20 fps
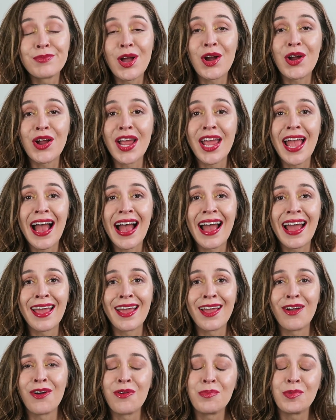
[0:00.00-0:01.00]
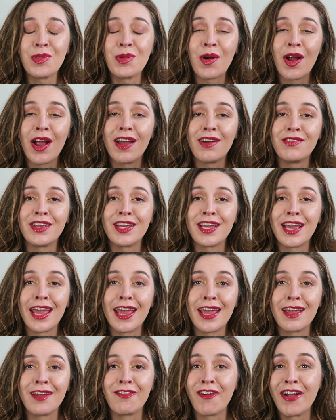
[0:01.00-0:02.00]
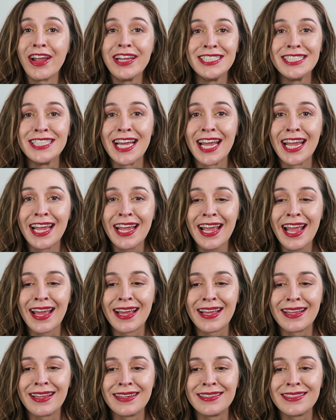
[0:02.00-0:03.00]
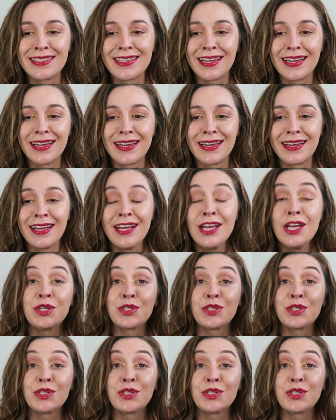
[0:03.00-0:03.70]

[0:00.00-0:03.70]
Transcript: All right, I hope you are having a great day and uh,